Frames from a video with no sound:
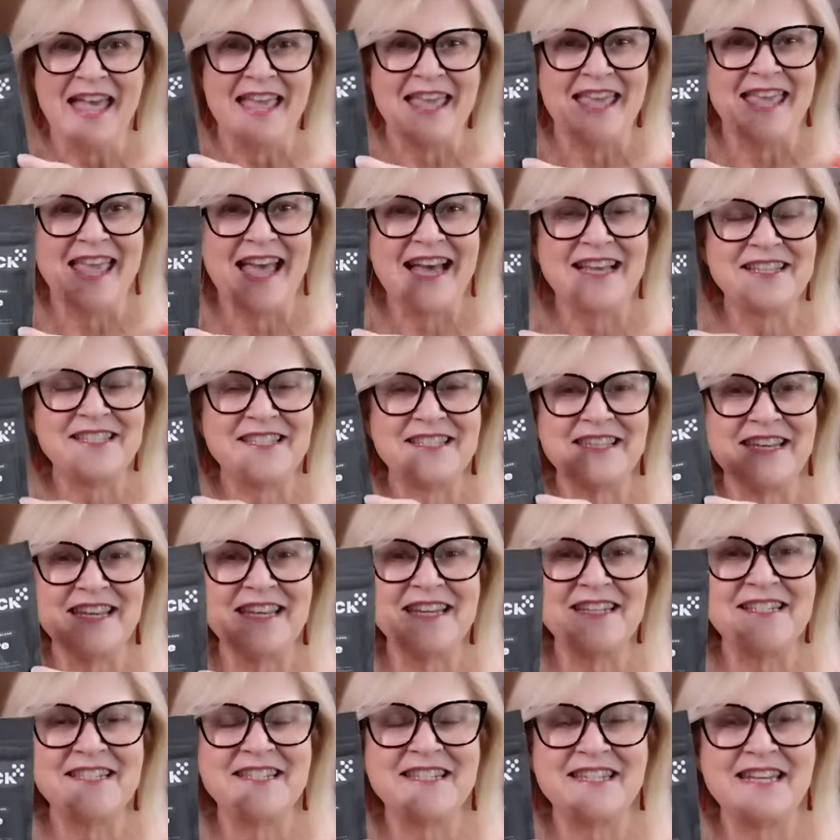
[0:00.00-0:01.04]
Yes,
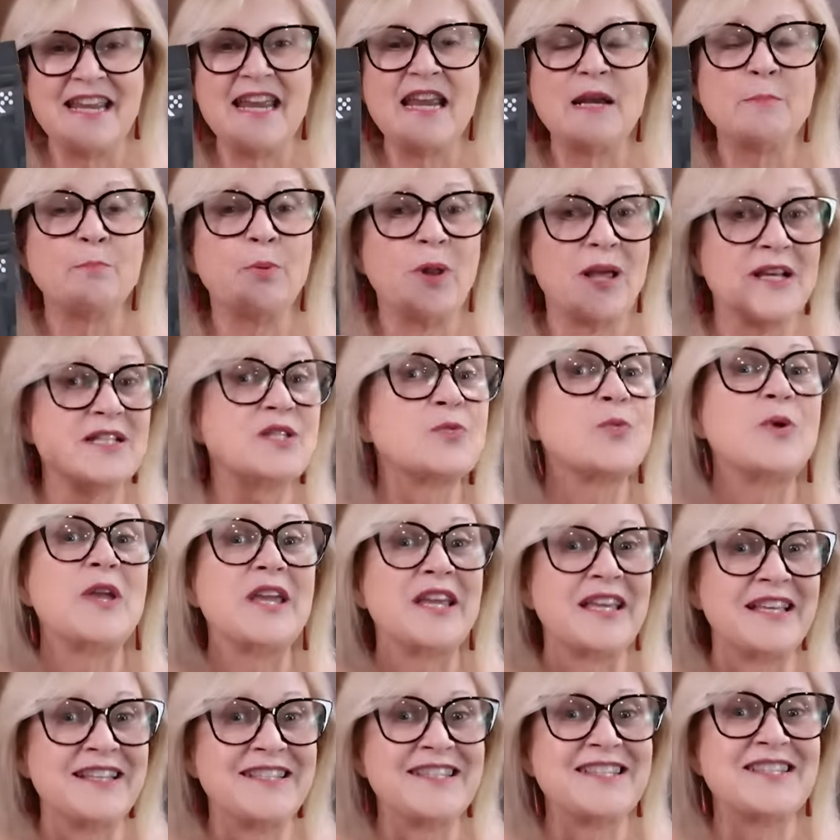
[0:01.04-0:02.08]
indeed. Plus, we
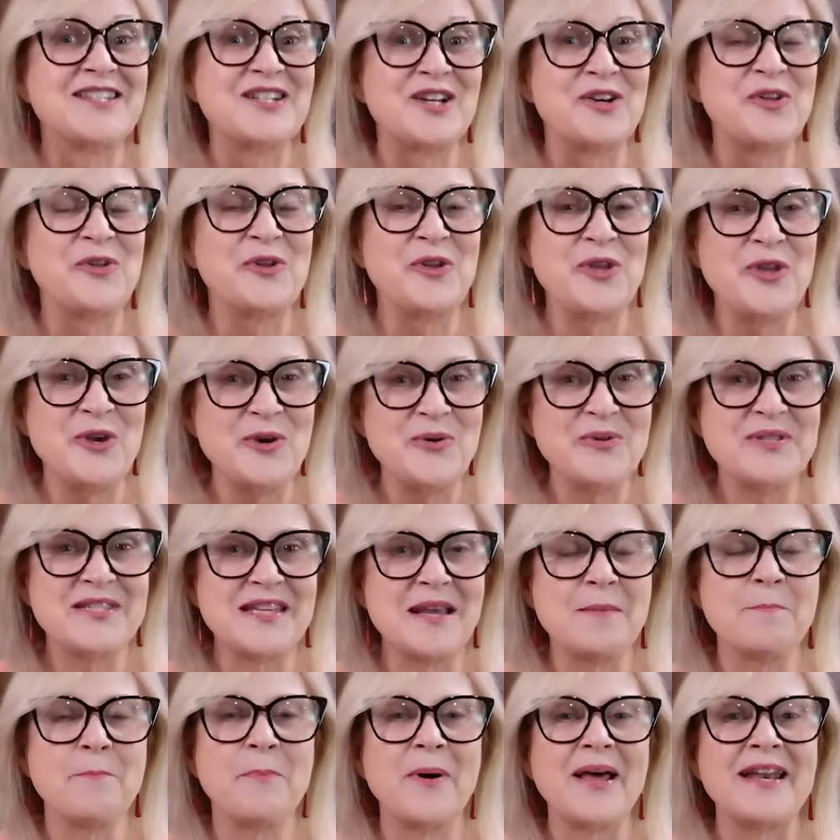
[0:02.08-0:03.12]
can still use
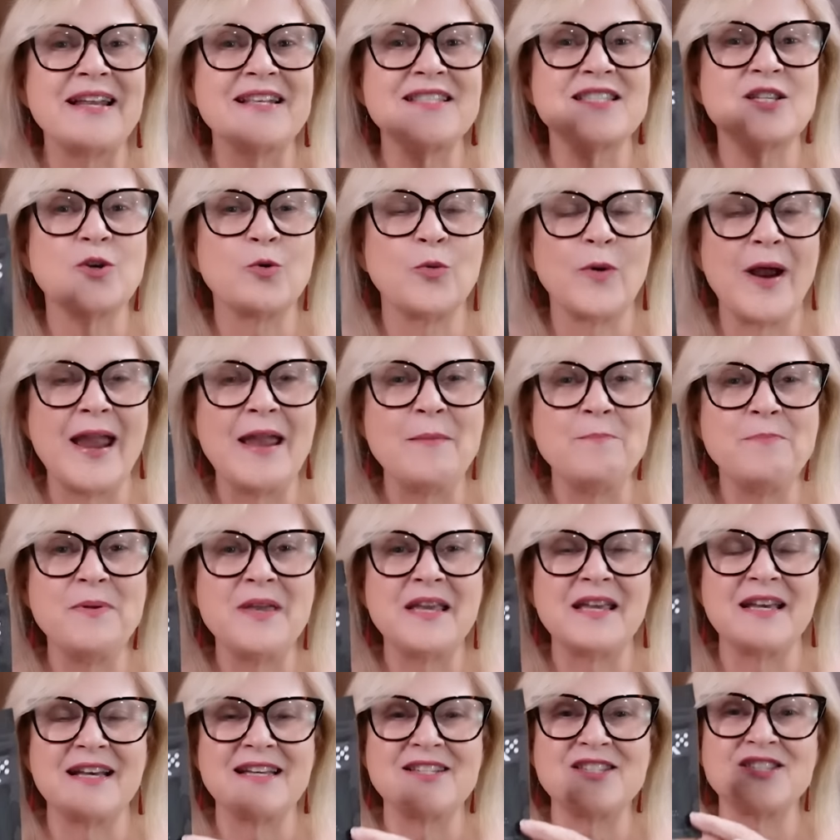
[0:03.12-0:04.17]
it, but it's great
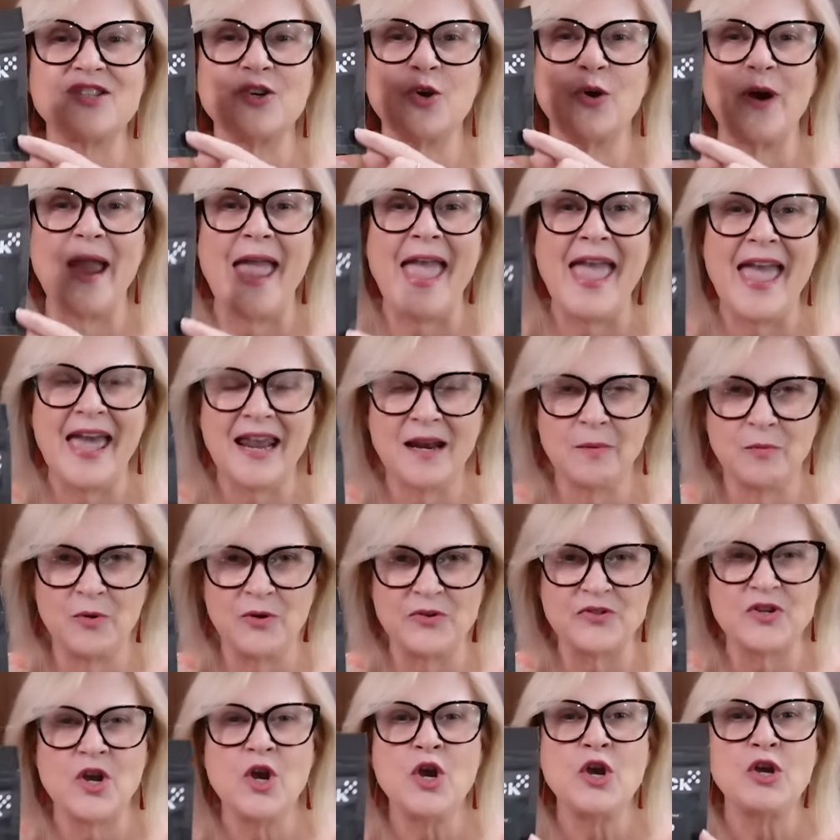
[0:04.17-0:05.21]
because your
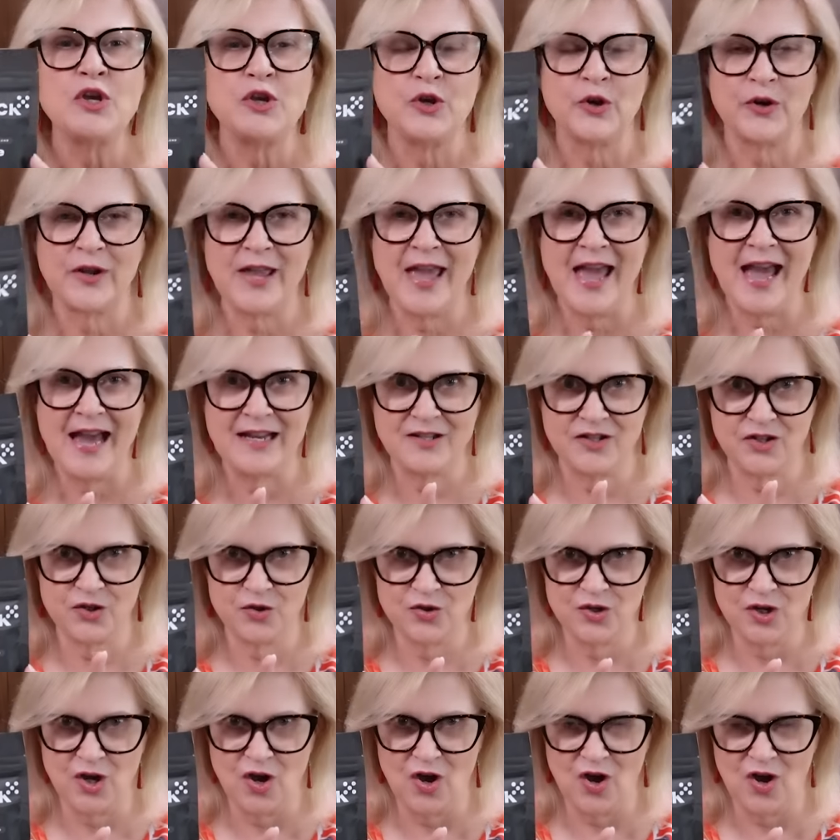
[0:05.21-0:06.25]
animals, your cats,
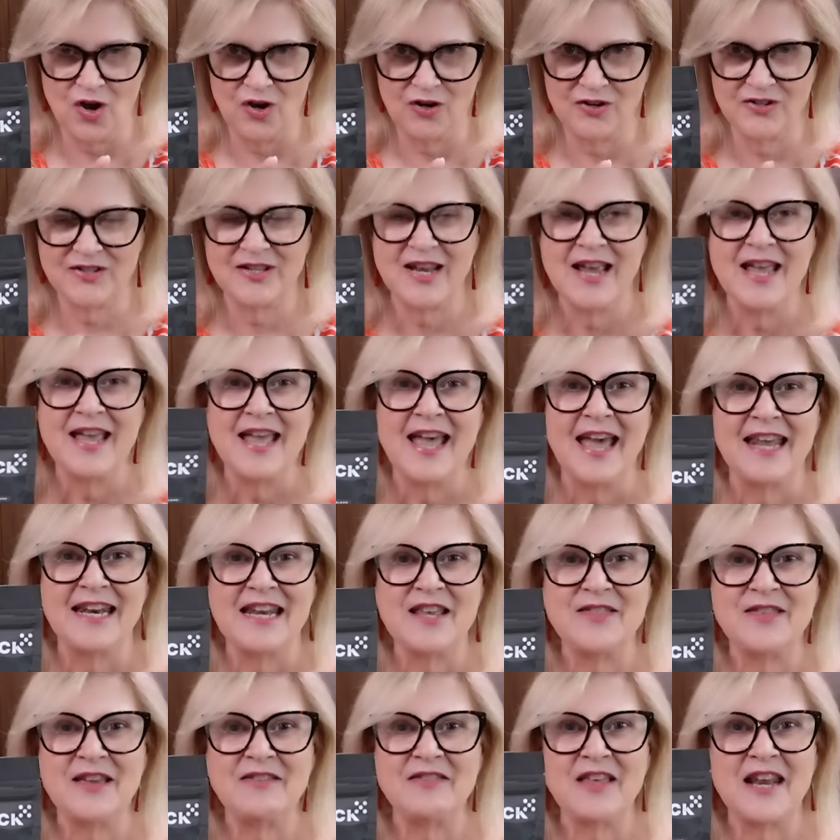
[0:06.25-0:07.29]
your dogs,
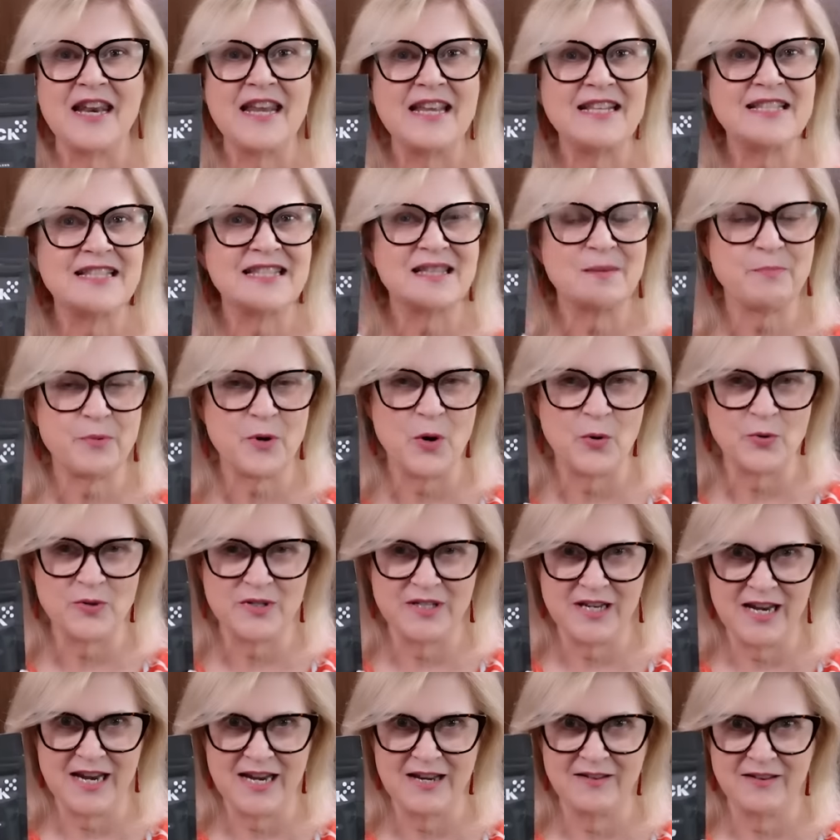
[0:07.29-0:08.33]
anything that needs the
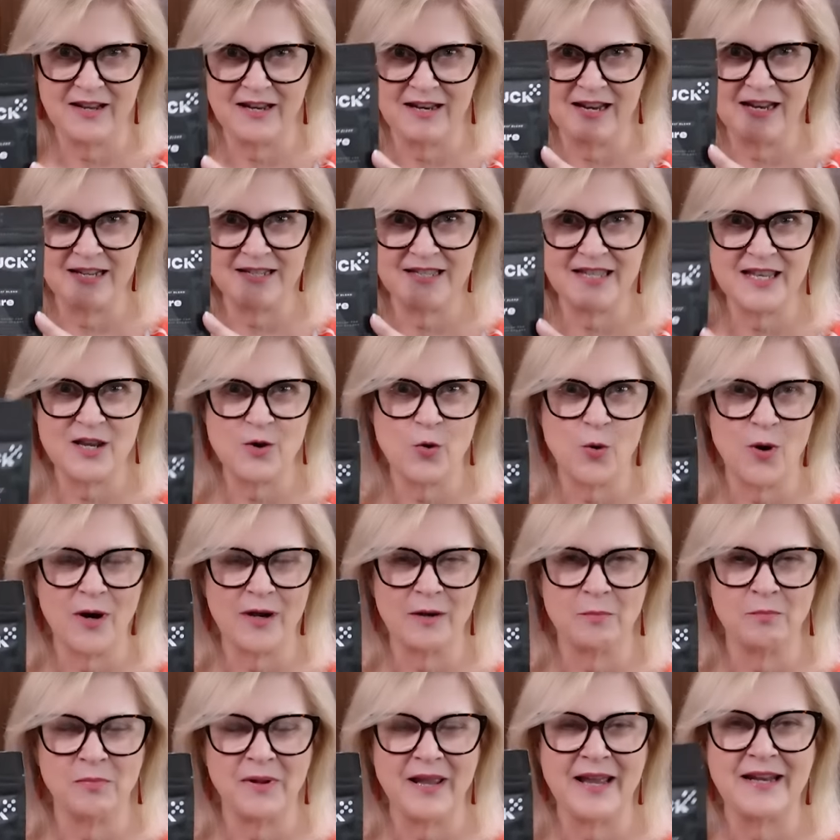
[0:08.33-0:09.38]
protein, that needs the
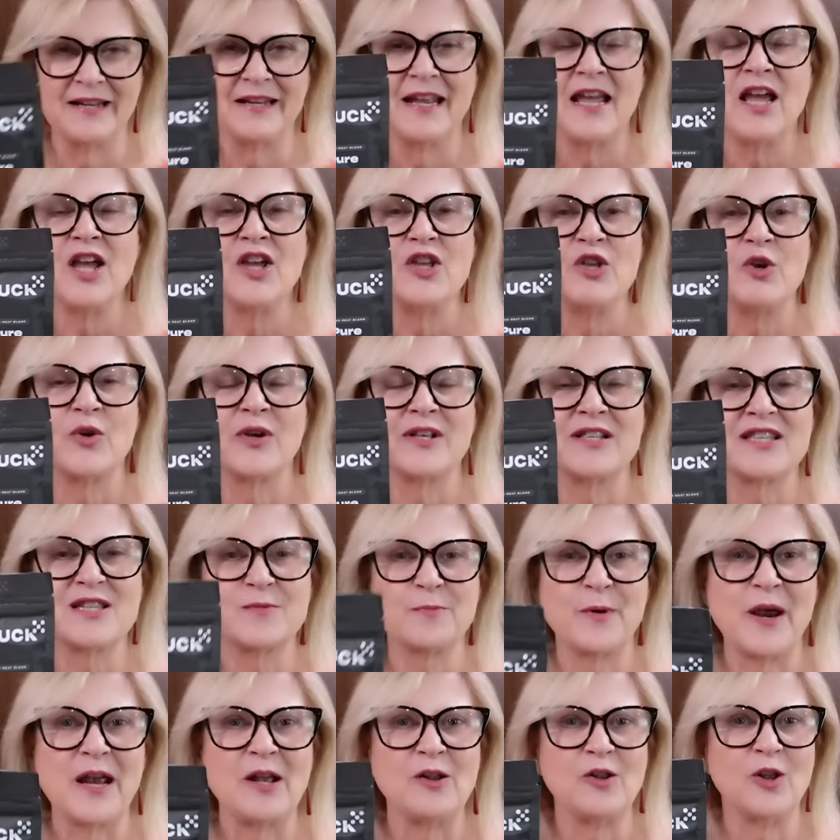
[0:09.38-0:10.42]
Oregon blend, you can
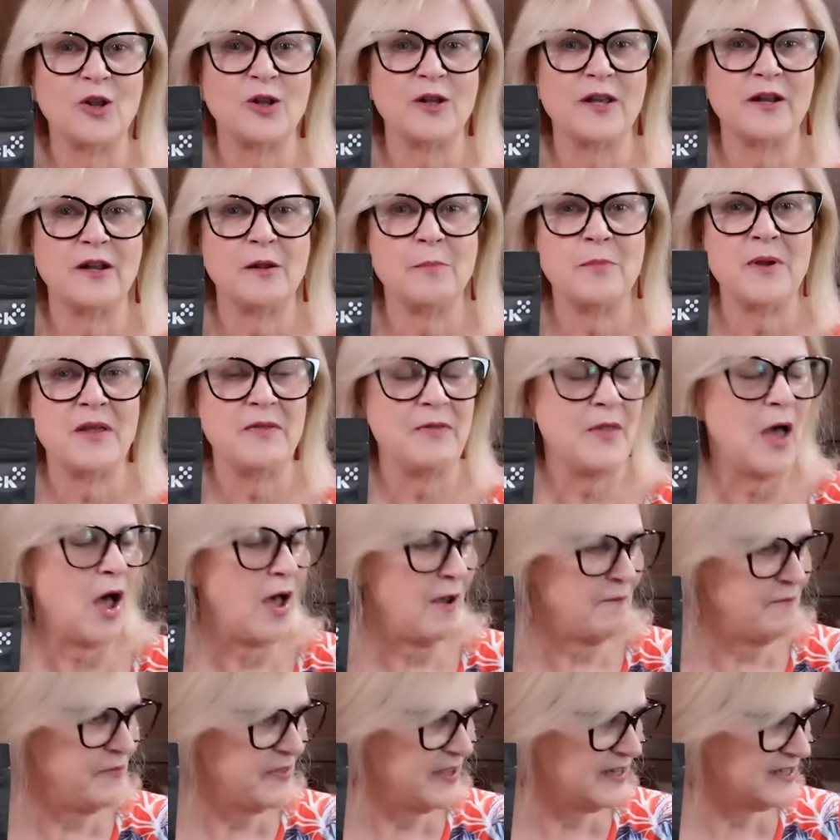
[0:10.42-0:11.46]
sprinkle a little bit
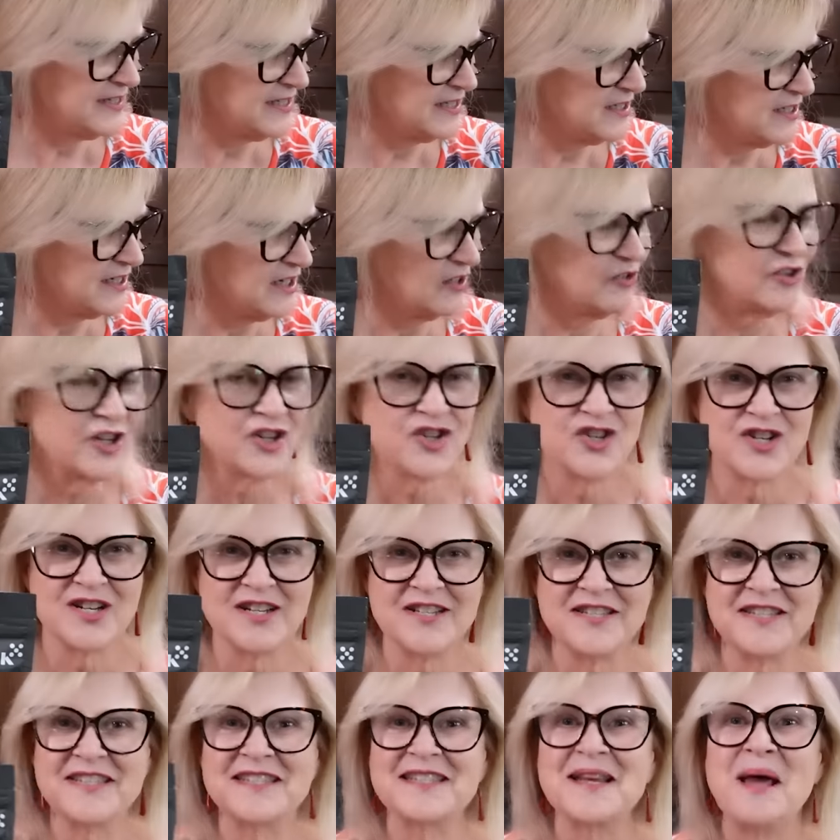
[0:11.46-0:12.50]
of this
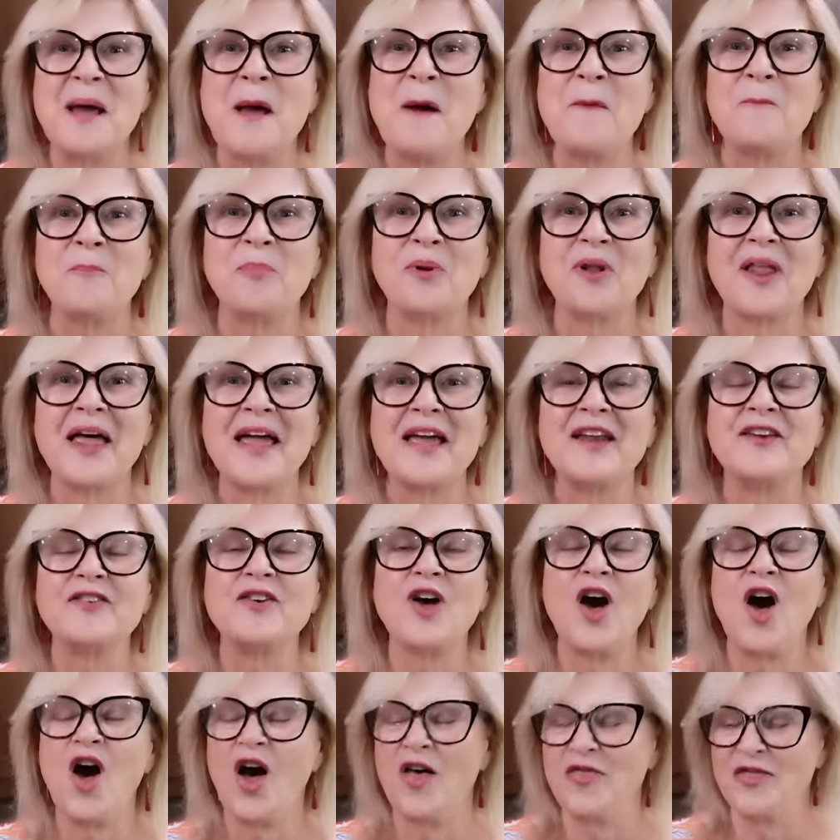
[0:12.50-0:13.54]
delicious blend
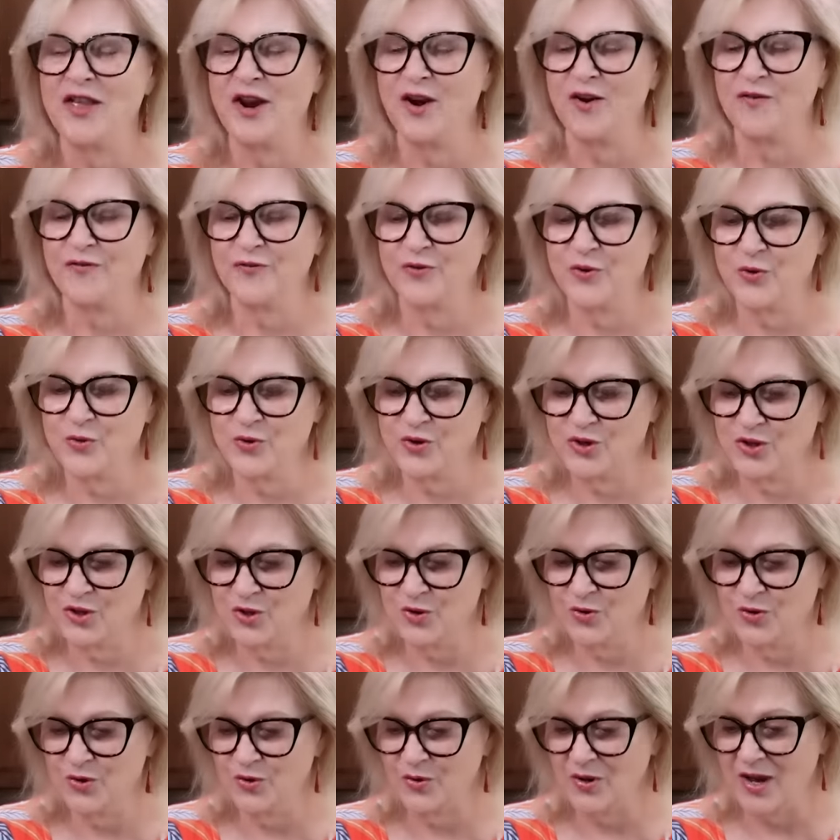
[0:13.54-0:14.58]
on their food
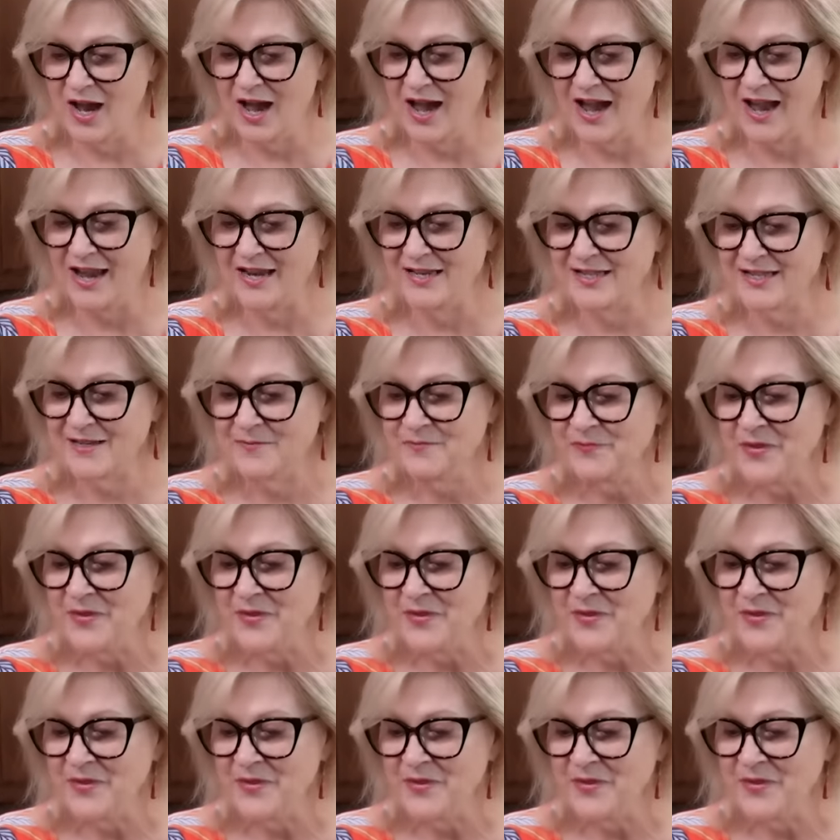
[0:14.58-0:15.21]
too, you guys.